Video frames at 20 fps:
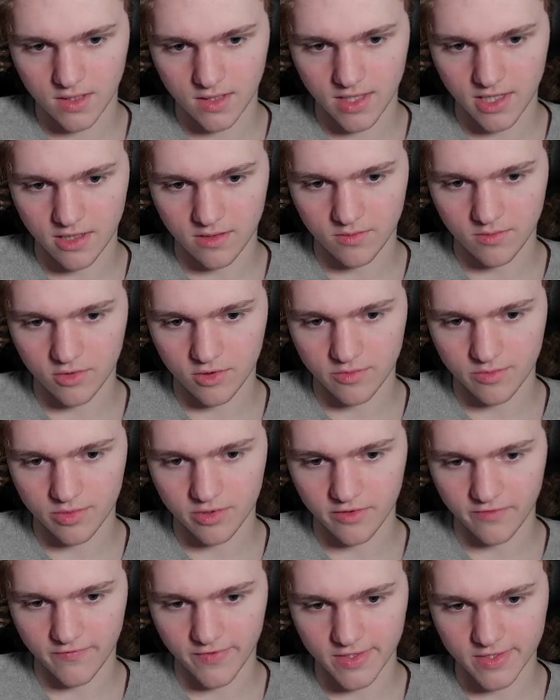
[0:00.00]
more
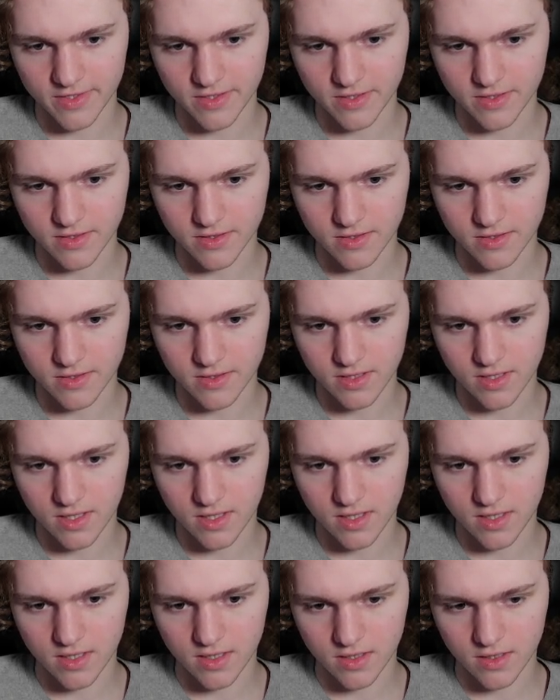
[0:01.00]
prefixes
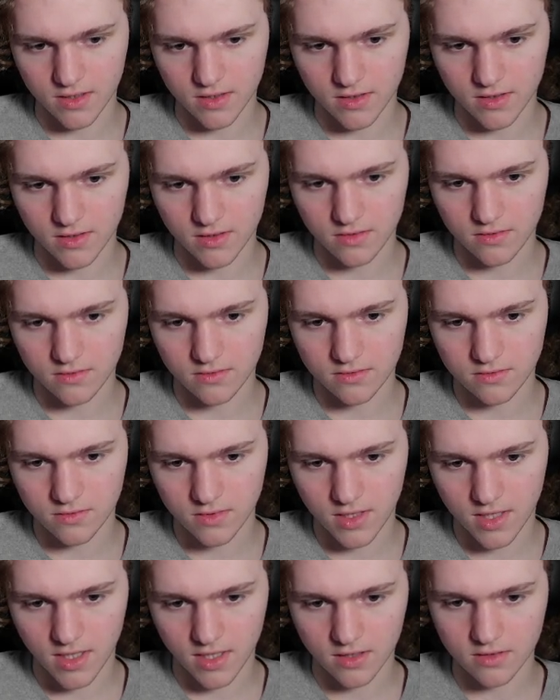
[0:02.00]
and
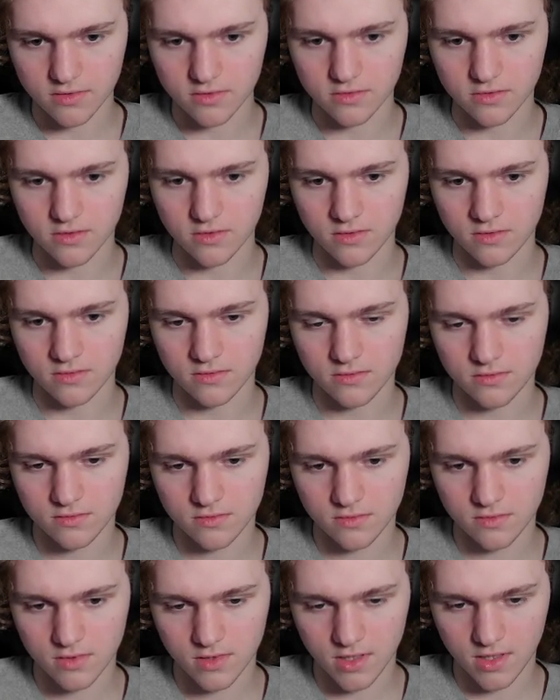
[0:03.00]
handle
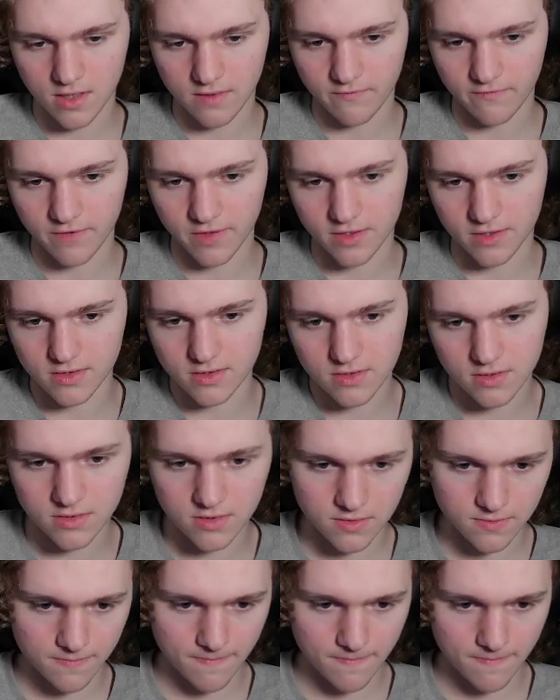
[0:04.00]
conflicts.